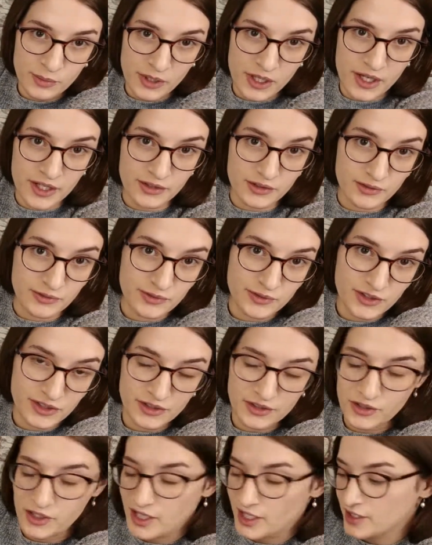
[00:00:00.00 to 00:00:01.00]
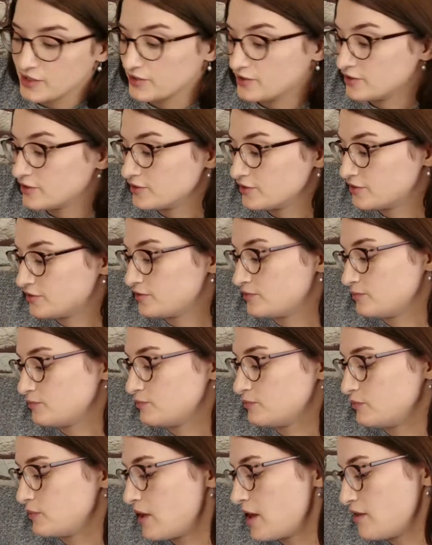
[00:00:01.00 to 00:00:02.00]
but using your hands is,
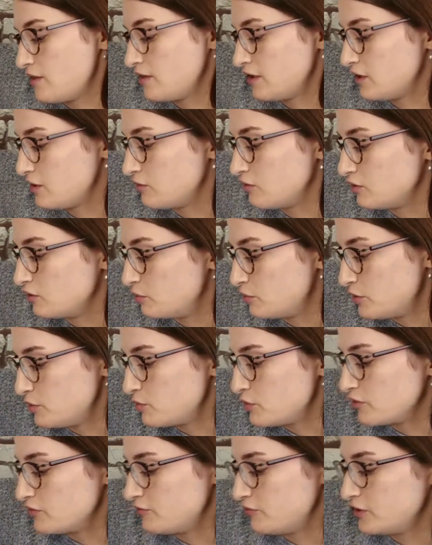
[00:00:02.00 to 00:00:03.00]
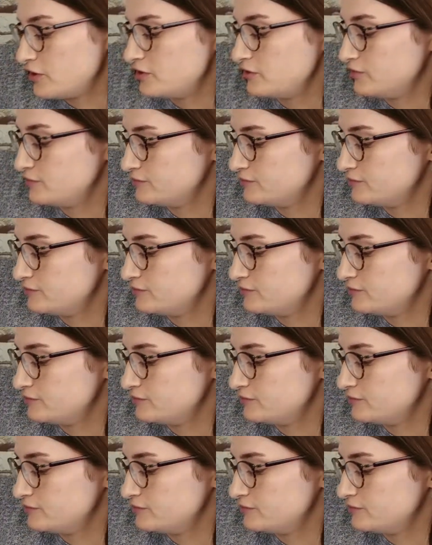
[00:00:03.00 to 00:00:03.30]
I think, a little bit more fun.